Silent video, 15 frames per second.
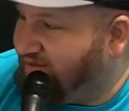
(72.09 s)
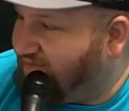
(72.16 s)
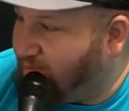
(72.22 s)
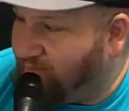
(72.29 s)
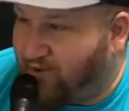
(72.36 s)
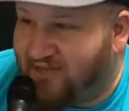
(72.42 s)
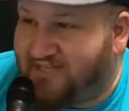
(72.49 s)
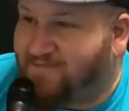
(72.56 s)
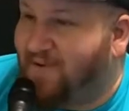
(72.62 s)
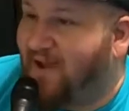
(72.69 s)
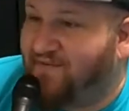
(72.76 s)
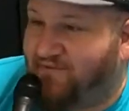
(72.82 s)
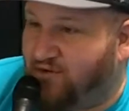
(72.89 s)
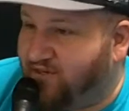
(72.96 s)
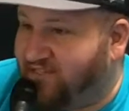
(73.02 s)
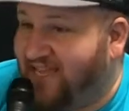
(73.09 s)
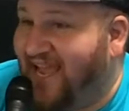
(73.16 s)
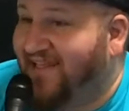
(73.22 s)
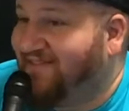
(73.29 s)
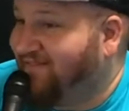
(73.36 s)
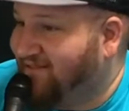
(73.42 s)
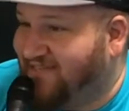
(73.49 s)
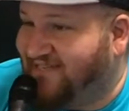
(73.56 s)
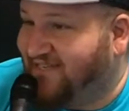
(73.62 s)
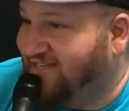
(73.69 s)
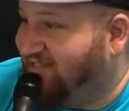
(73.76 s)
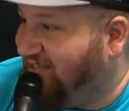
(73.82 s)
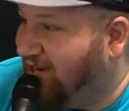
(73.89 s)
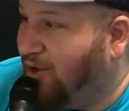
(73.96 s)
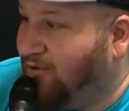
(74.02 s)
If they bring us back for a 10th
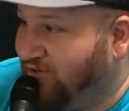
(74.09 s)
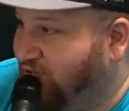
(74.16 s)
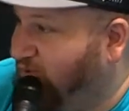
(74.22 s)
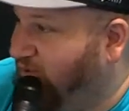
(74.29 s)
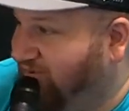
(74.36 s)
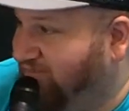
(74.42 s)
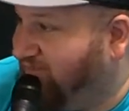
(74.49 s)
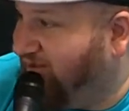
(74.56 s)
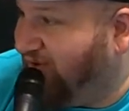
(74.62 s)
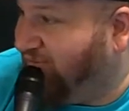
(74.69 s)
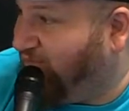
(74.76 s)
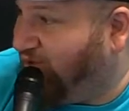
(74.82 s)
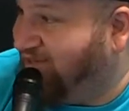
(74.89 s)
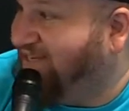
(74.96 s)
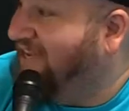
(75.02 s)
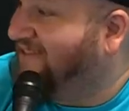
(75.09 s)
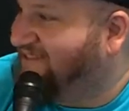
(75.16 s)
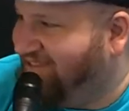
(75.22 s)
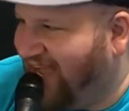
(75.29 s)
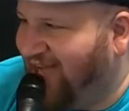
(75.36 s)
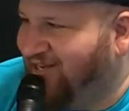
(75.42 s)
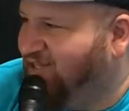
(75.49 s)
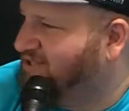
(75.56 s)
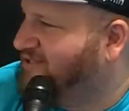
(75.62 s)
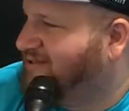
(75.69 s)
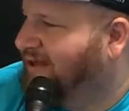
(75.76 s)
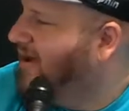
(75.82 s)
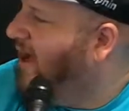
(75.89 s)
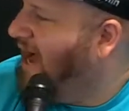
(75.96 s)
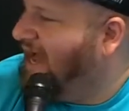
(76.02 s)
season, I'll do it for a 10th
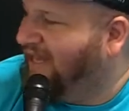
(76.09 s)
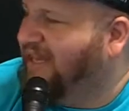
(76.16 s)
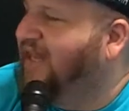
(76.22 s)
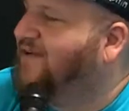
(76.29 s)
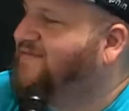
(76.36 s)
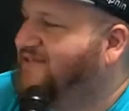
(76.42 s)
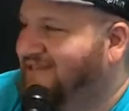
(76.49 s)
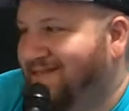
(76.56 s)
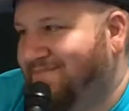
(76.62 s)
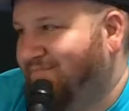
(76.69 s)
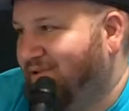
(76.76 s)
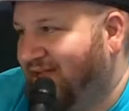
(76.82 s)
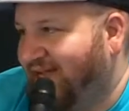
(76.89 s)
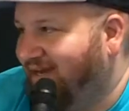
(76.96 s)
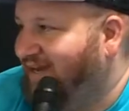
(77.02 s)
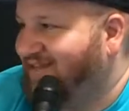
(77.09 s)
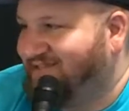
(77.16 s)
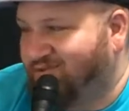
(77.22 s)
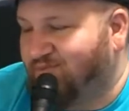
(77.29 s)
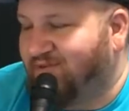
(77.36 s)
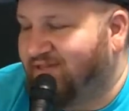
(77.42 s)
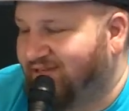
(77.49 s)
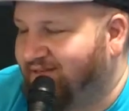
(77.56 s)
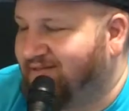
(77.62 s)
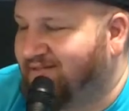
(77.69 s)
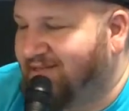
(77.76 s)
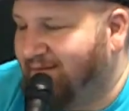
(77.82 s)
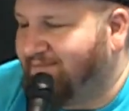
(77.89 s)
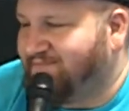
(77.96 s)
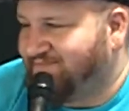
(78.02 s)
season. I'd love to keep playing it. It's a really good
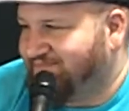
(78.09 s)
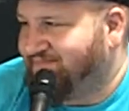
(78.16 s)
time.